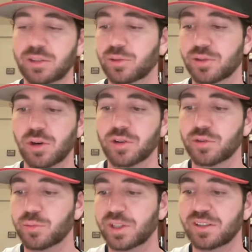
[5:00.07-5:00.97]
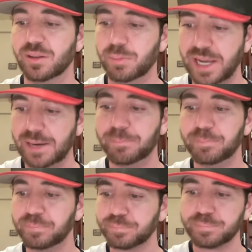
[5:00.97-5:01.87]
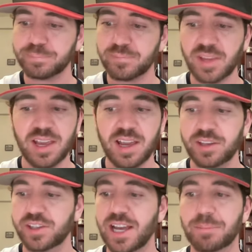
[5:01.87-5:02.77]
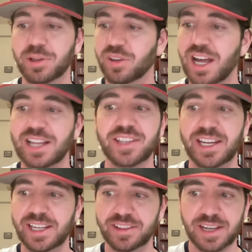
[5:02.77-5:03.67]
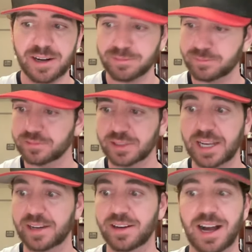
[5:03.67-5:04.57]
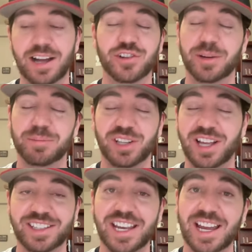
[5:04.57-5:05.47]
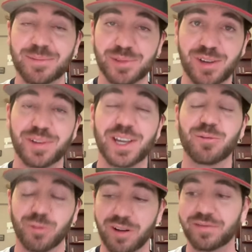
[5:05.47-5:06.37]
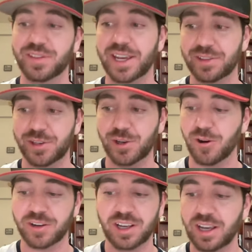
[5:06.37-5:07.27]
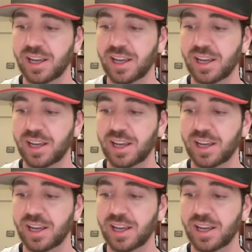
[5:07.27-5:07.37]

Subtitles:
Louis Cardinals went to the pen, you got Pallante in there, and Andre Pallante had himself a rough day at the yard.